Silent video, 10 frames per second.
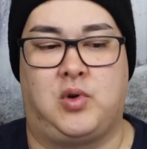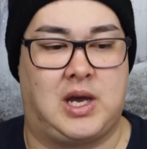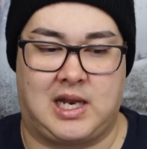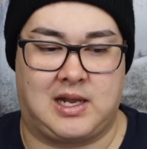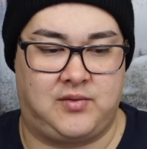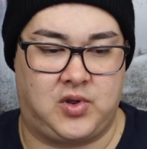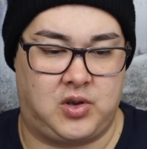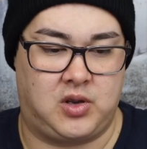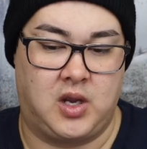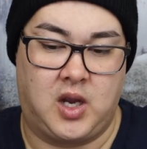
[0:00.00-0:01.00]
I love
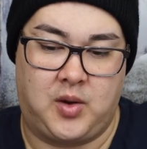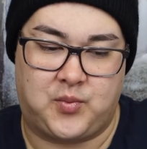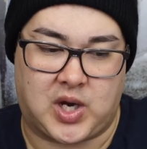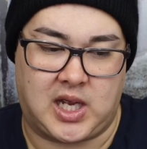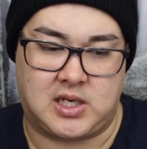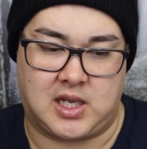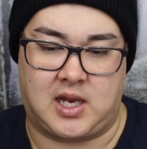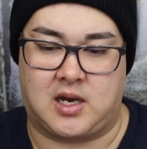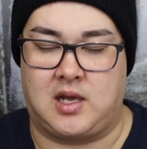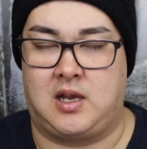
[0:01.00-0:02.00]
her brand and
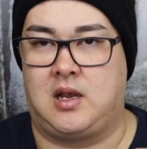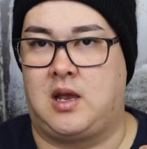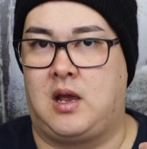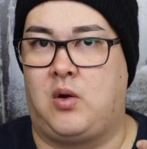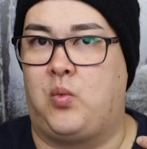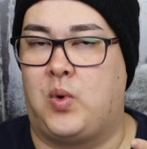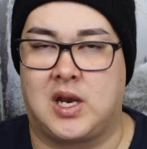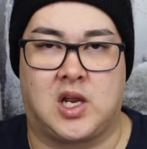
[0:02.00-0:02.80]
I 100%